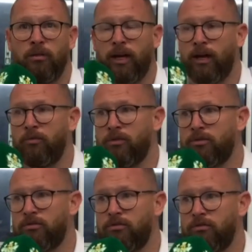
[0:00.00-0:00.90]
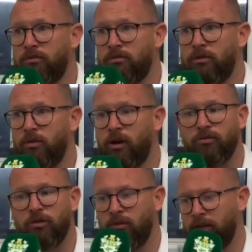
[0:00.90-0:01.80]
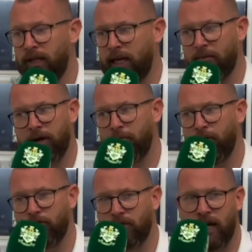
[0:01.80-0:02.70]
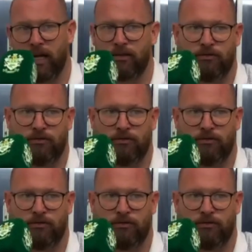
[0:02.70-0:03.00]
There was no control in the game by both sides.